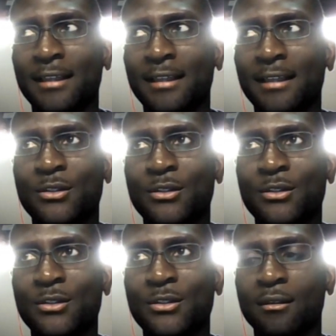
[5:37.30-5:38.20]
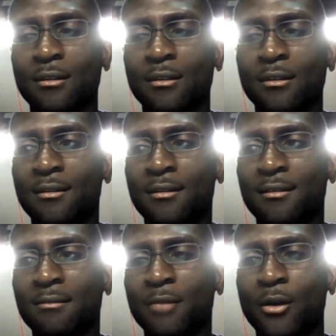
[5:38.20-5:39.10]
it's like the effect that has
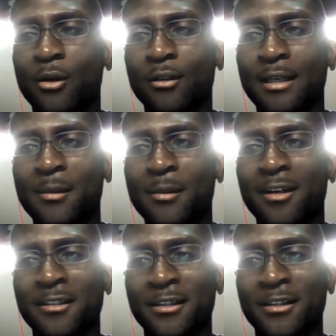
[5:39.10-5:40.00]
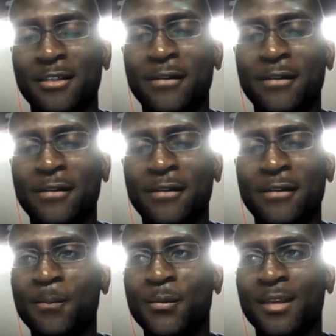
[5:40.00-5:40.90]
on like the marketing. Because I feel
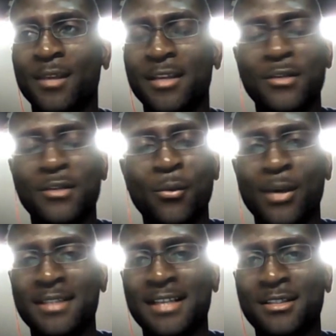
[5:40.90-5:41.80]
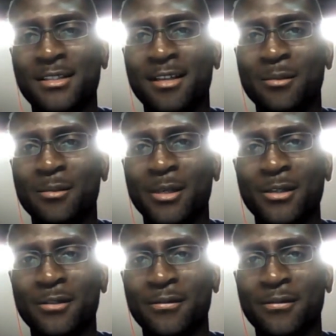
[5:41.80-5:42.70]
in some ways that's done
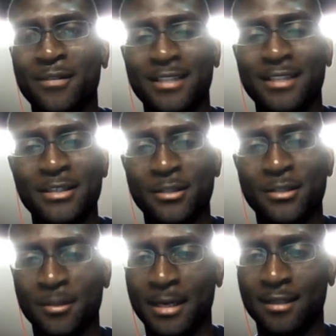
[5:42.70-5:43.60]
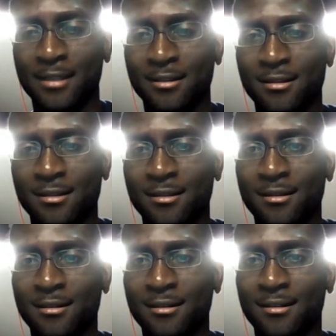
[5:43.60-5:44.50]
because of attention spans.
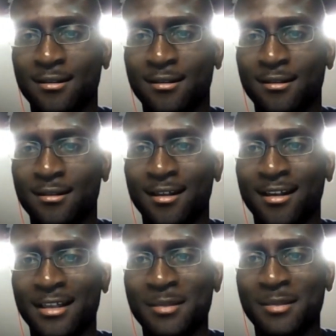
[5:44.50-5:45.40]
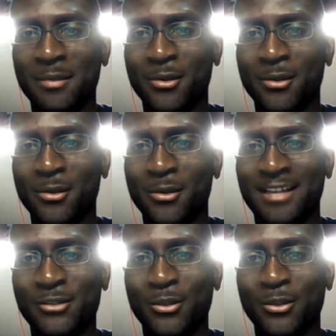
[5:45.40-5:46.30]
I guess people need to have
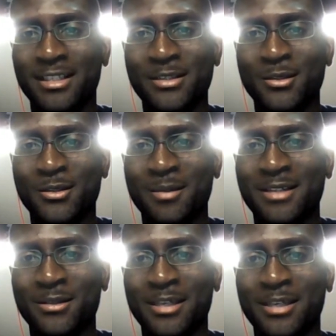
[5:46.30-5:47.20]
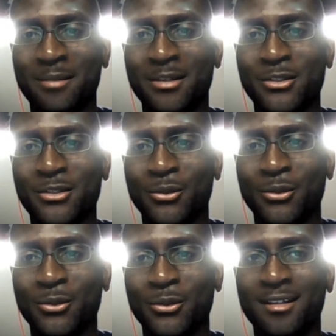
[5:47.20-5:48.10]
short attention spans, so keeping it short,
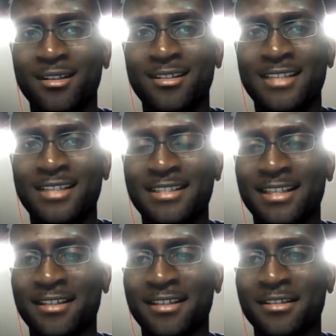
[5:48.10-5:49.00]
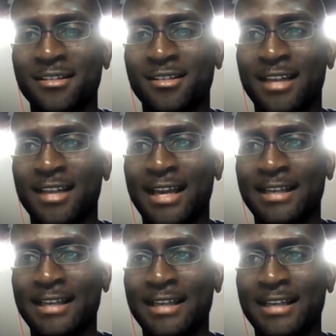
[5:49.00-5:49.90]
10 seconds, and
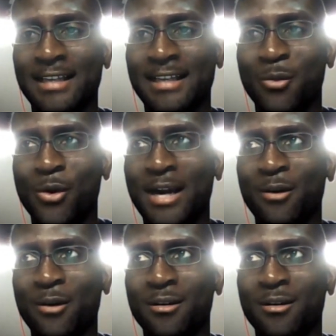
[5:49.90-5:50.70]
getting more out